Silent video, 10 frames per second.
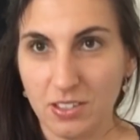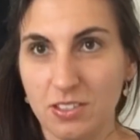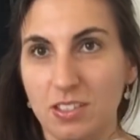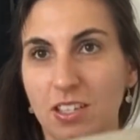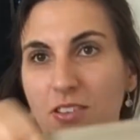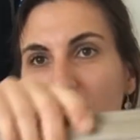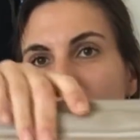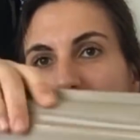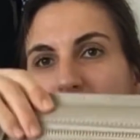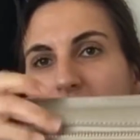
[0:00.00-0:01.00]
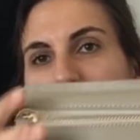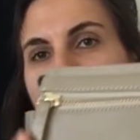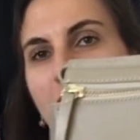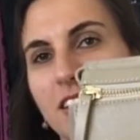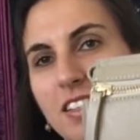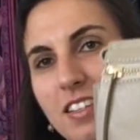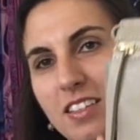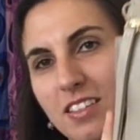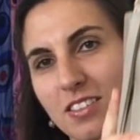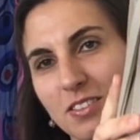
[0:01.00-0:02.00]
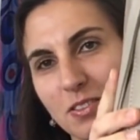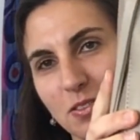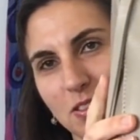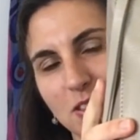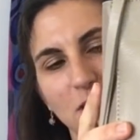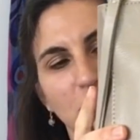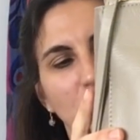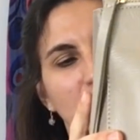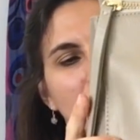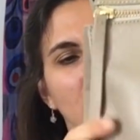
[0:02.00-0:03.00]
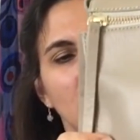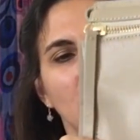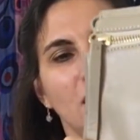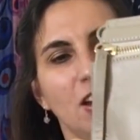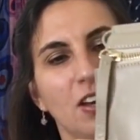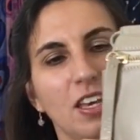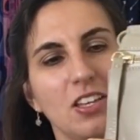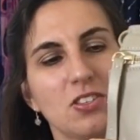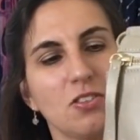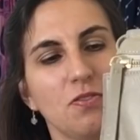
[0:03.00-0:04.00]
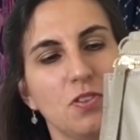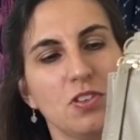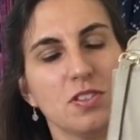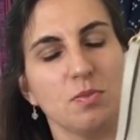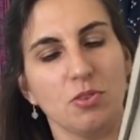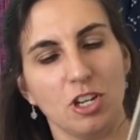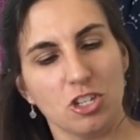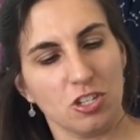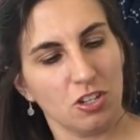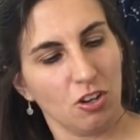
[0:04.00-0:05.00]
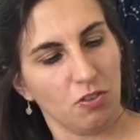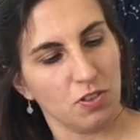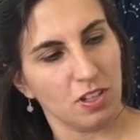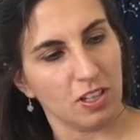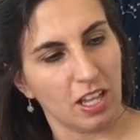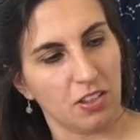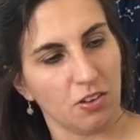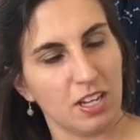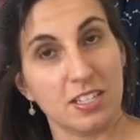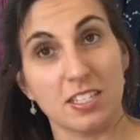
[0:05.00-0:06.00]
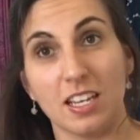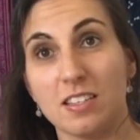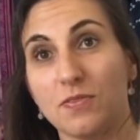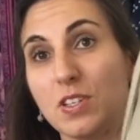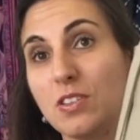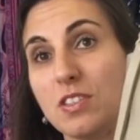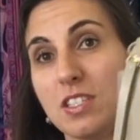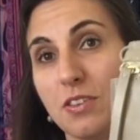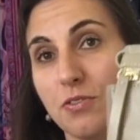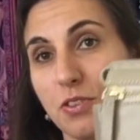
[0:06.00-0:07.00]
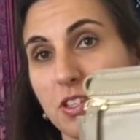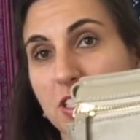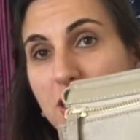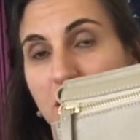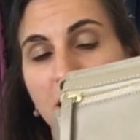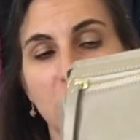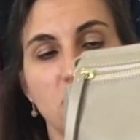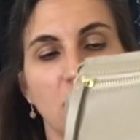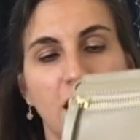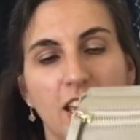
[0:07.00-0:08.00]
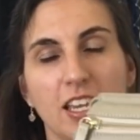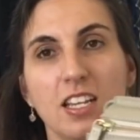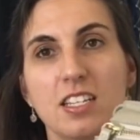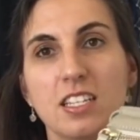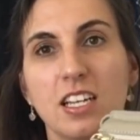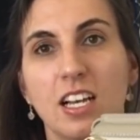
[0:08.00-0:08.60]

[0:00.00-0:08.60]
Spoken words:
So here it is here. Isn't that pretty? Okay, so first impression of the leather, it does feel different to Lily Jade,